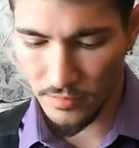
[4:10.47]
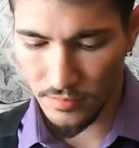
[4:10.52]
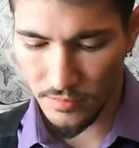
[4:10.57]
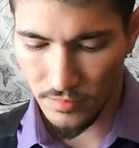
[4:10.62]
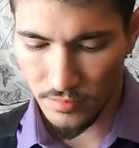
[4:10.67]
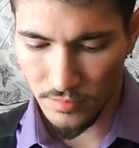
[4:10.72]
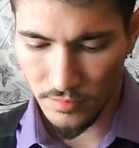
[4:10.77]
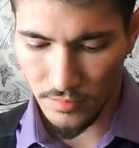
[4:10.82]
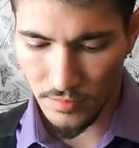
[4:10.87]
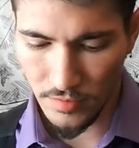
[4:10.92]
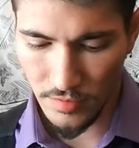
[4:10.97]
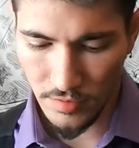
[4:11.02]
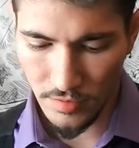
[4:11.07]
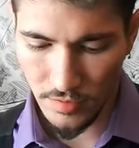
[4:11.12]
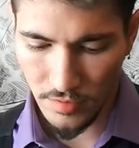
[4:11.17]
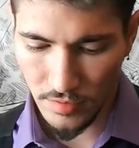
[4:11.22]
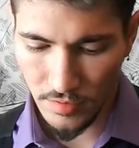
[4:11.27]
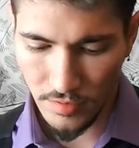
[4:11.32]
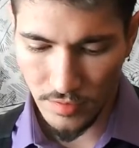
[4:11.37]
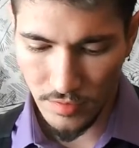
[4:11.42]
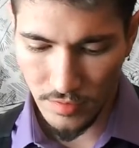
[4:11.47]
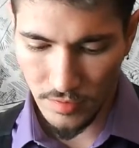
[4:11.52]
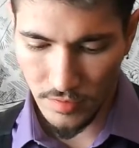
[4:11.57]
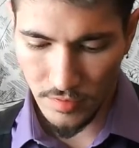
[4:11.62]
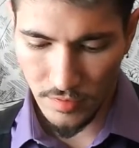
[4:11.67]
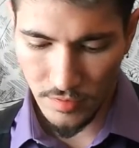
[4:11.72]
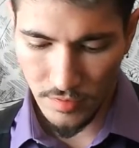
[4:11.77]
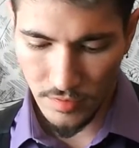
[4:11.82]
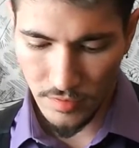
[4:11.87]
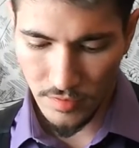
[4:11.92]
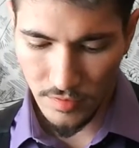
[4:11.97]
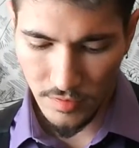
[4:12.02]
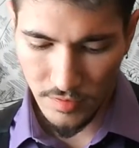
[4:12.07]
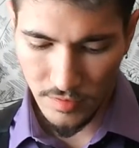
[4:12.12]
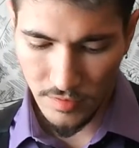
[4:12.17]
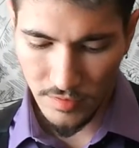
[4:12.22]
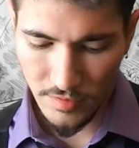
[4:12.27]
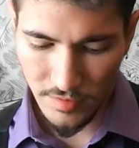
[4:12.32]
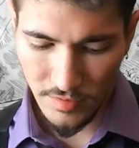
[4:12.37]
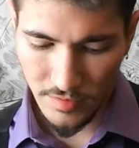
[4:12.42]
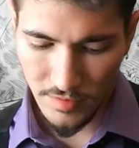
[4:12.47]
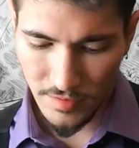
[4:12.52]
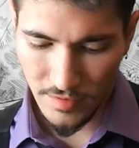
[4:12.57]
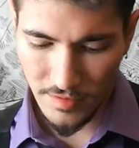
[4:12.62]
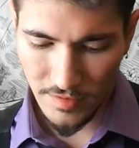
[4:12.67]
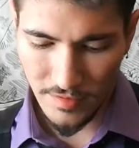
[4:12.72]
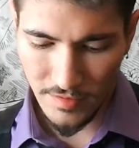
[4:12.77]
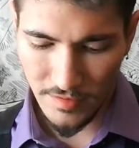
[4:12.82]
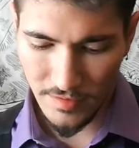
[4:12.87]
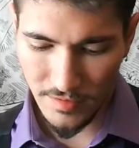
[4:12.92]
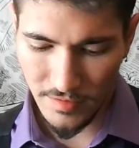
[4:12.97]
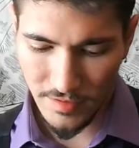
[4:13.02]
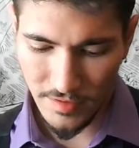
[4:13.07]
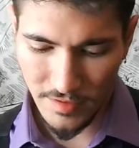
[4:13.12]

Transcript: (silence)